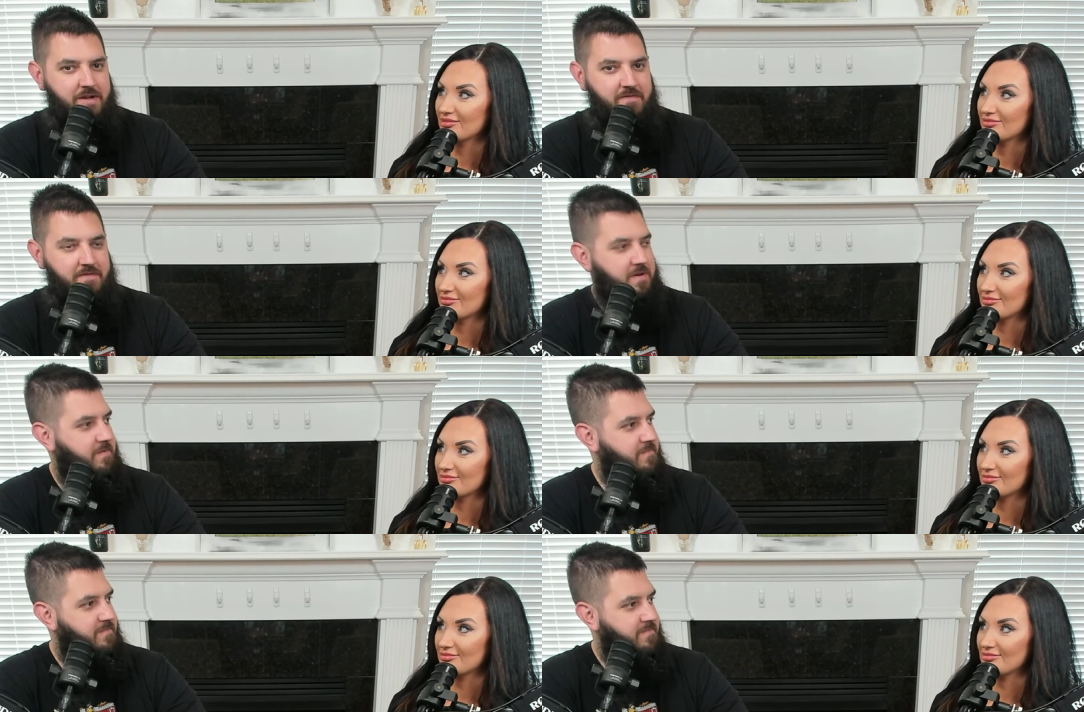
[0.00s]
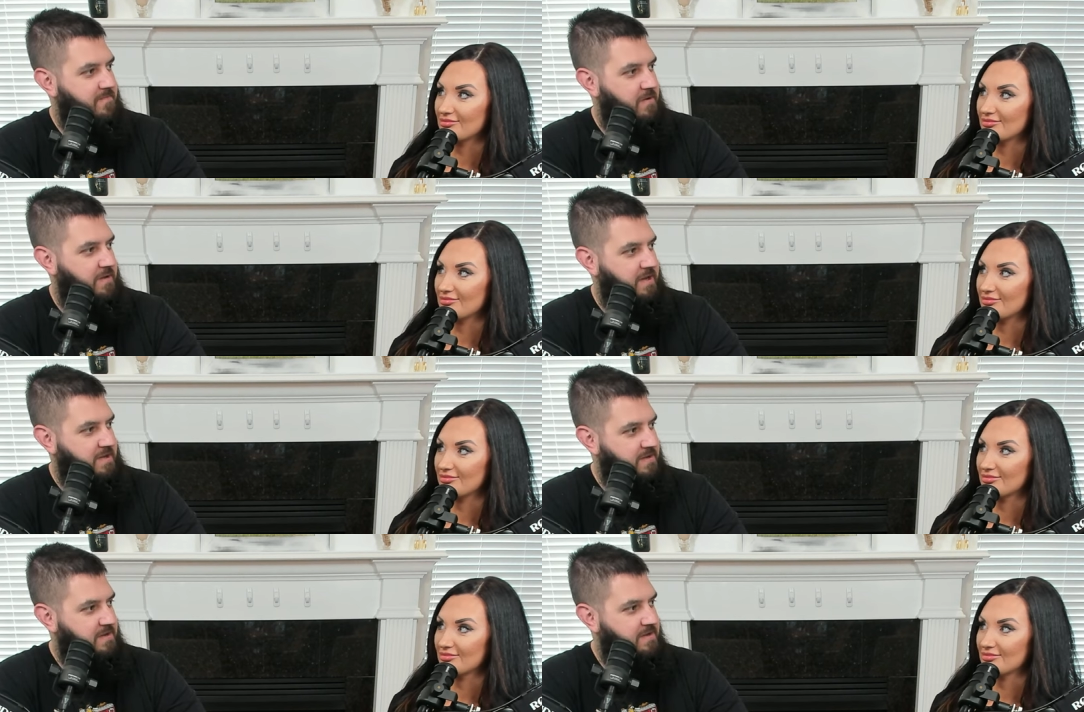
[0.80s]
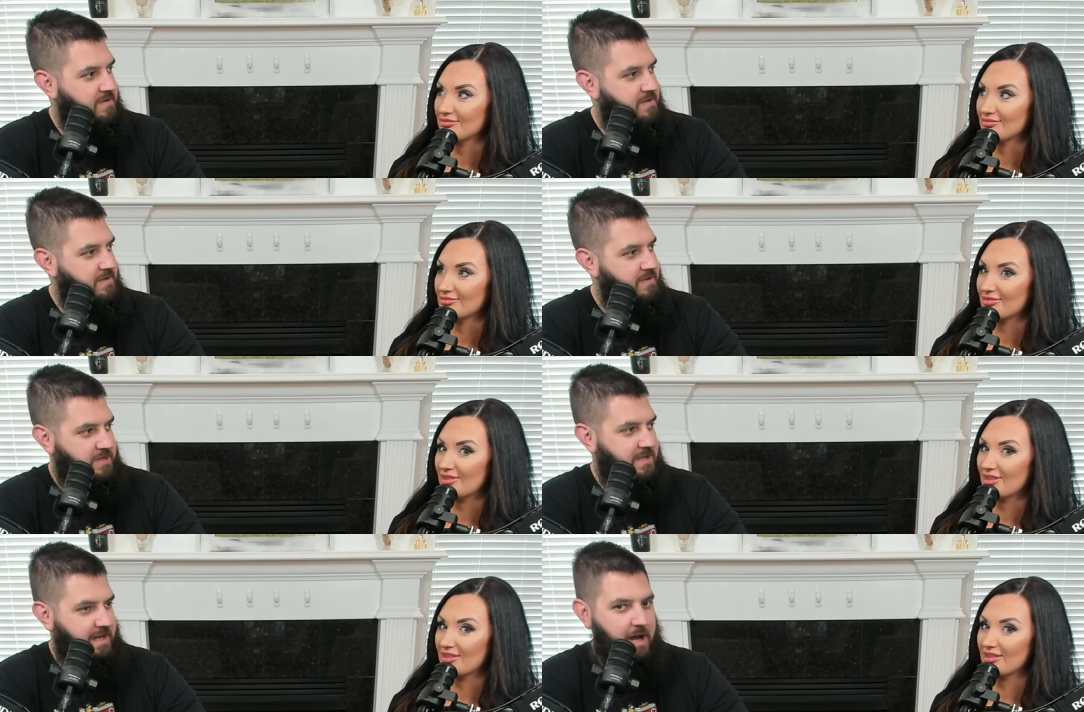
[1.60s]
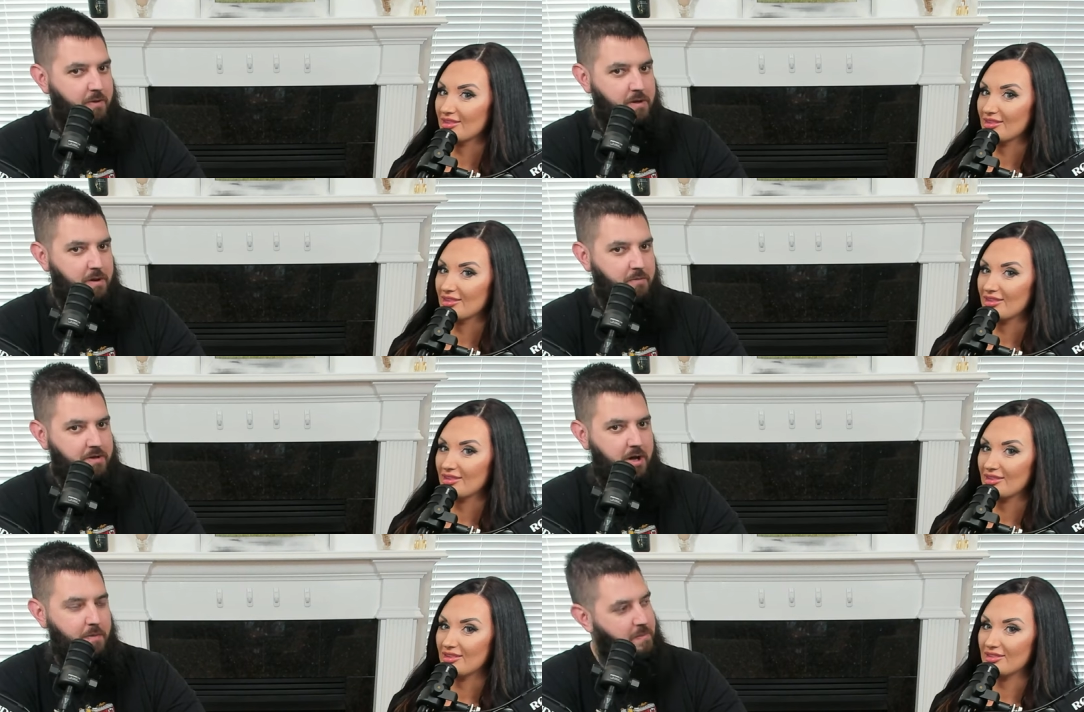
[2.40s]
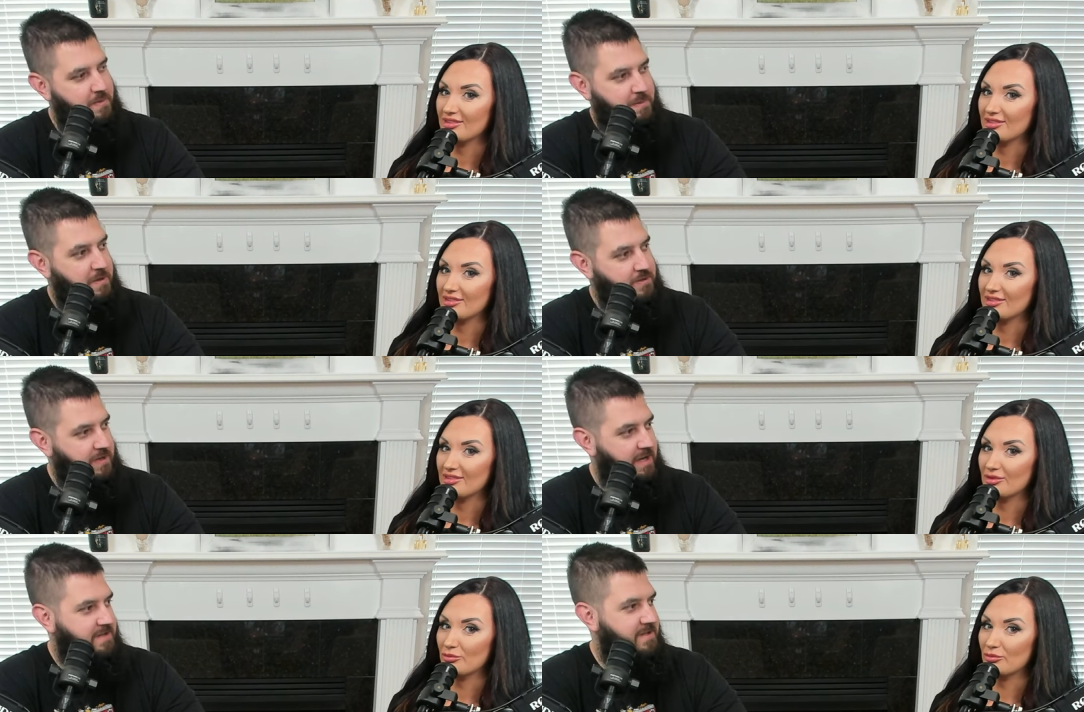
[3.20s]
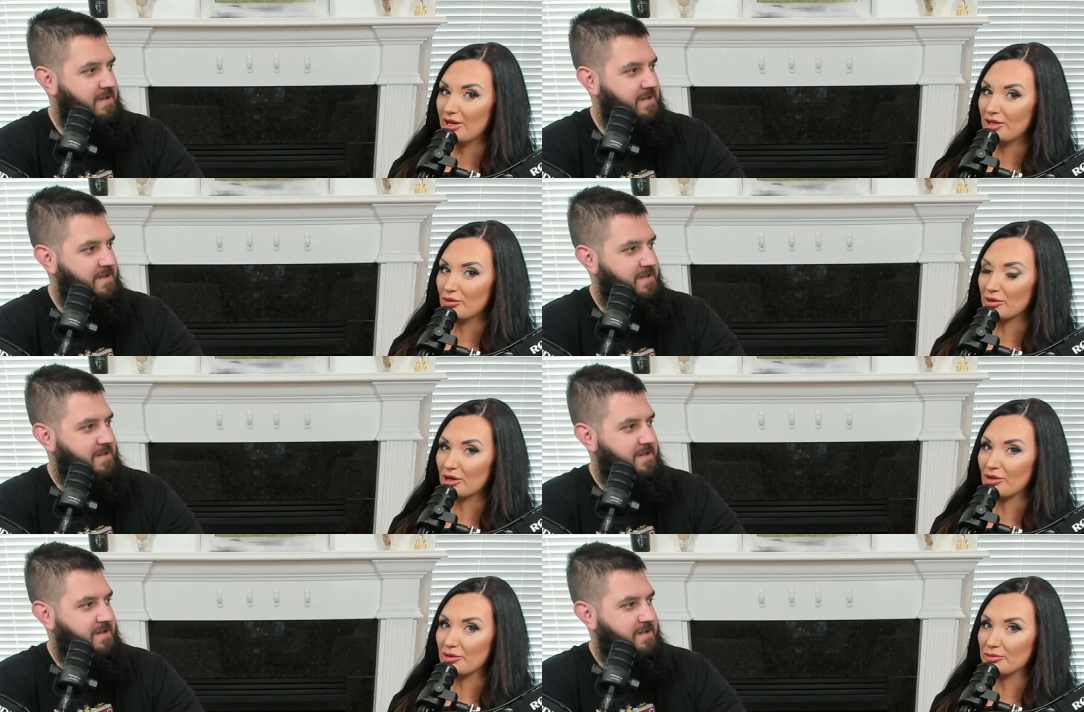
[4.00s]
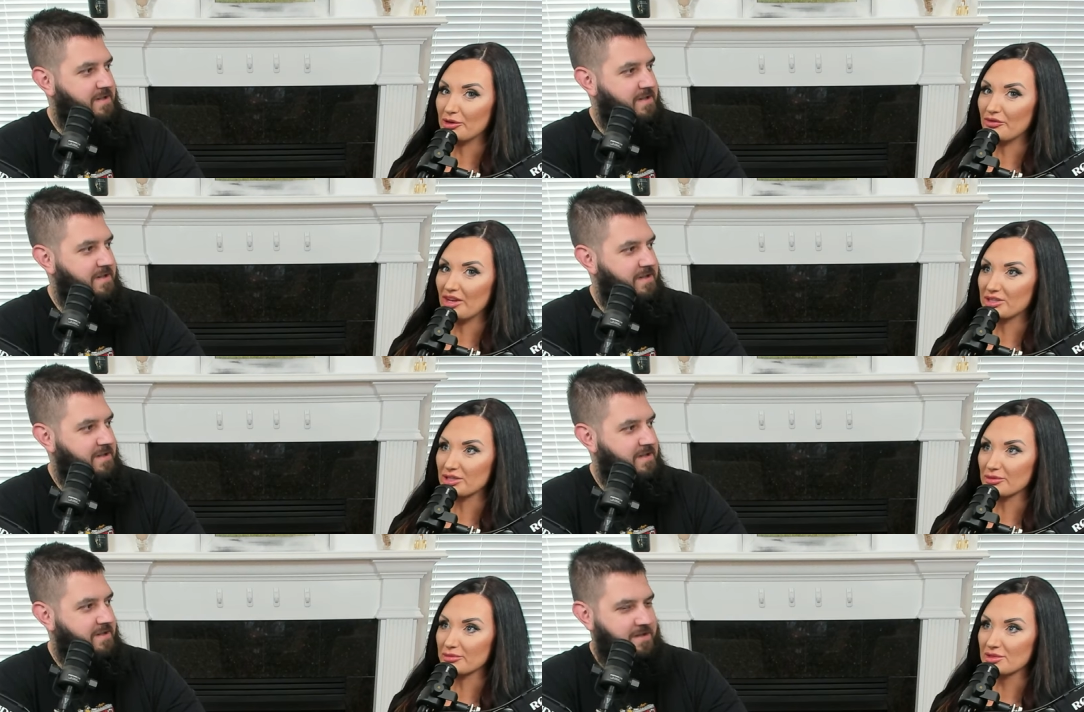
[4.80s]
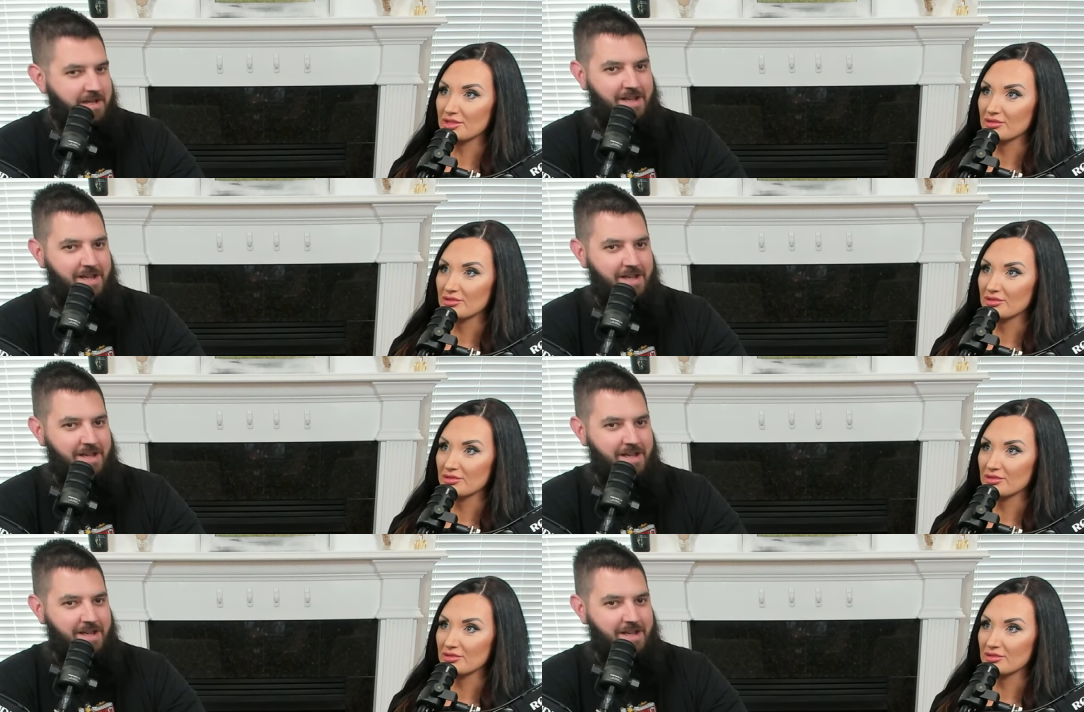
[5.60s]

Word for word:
Speaker 1: for for things. Just like how we don't want to call people special guests.
Speaker 2: Right. You want to call them your victims.